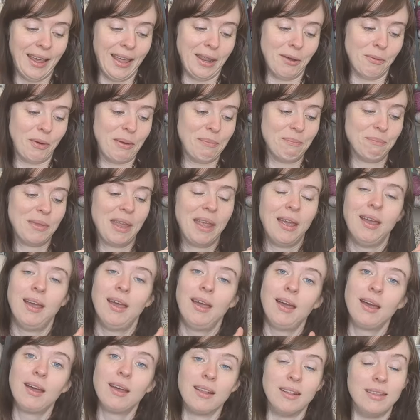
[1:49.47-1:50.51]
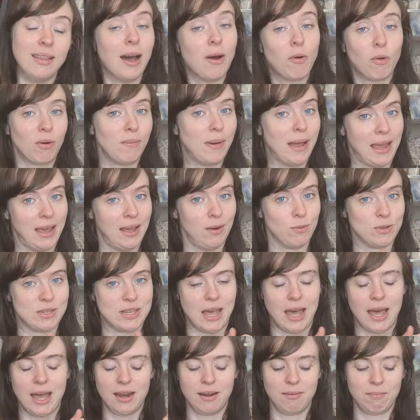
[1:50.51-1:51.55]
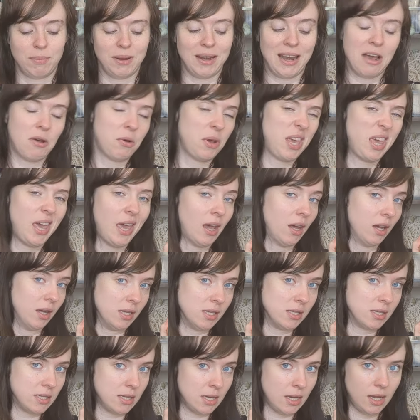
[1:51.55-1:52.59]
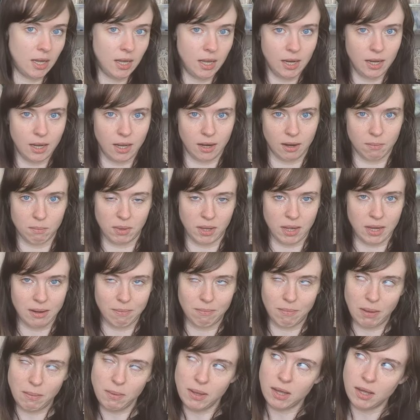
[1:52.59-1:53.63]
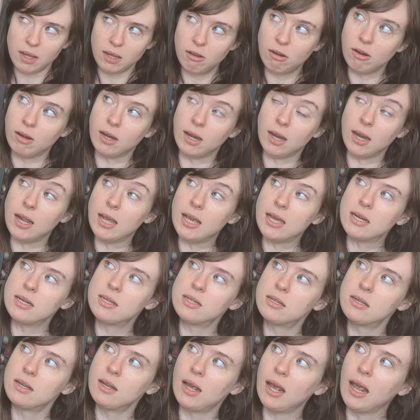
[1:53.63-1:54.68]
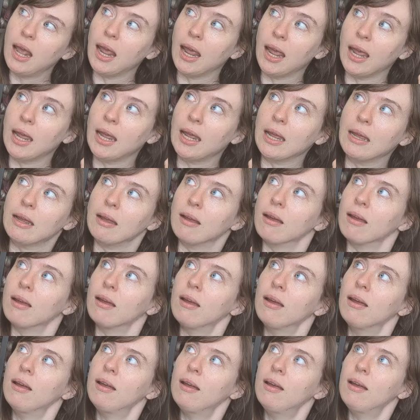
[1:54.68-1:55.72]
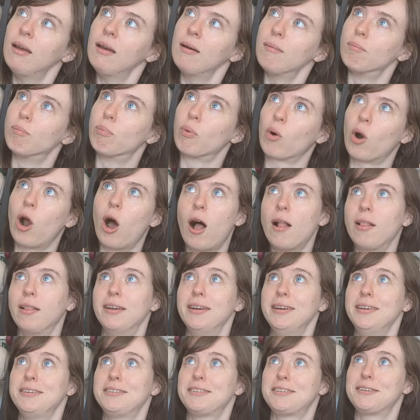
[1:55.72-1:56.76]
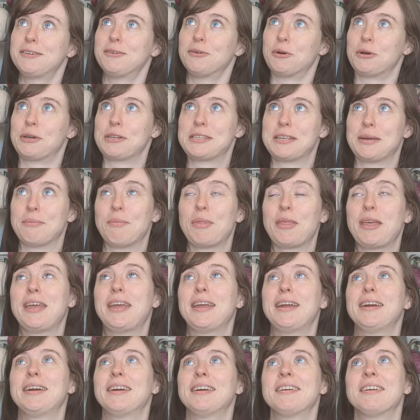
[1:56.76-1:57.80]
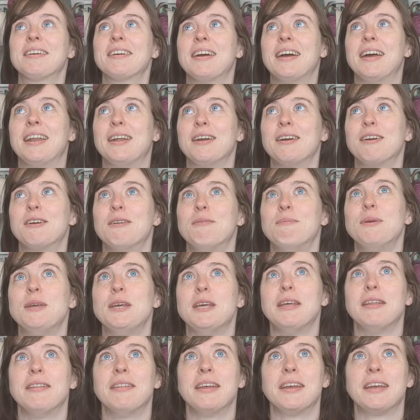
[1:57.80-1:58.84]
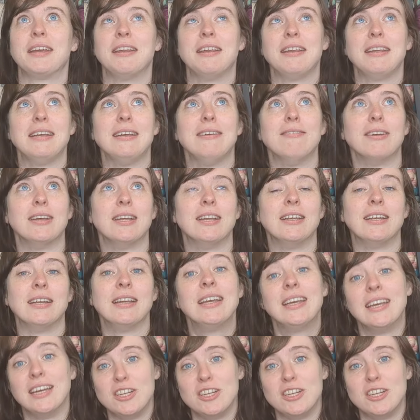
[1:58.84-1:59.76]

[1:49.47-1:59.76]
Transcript: Anyway, not where my head was at, but now I can't unsee it, and I'm like, maybe I could knit a bralette or something, and it could be like an even